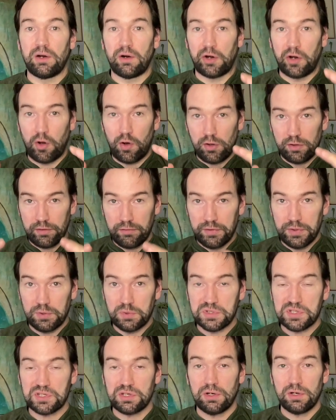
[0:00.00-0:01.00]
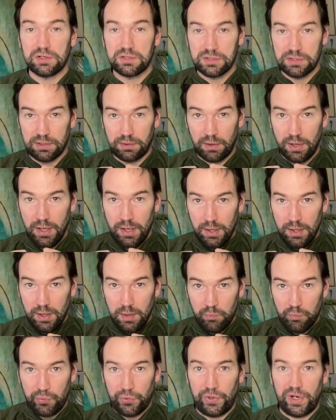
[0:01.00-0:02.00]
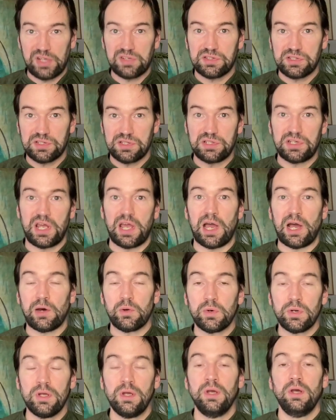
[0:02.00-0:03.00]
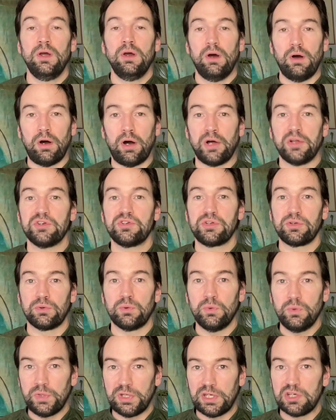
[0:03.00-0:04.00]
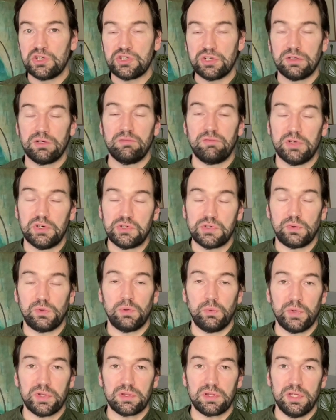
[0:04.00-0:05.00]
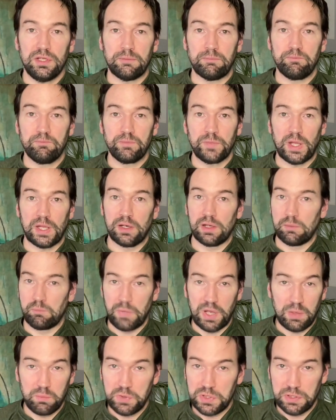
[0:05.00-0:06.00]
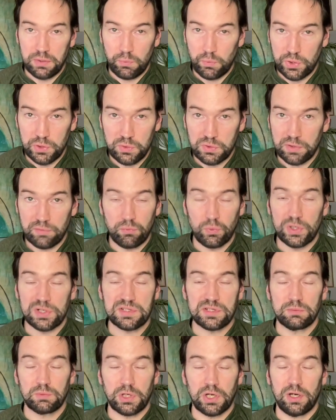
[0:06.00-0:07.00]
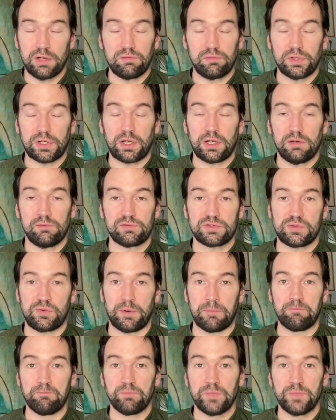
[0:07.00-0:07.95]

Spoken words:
And all of those start to press down onto each individual within, and it may be the root of where some conflict comes from.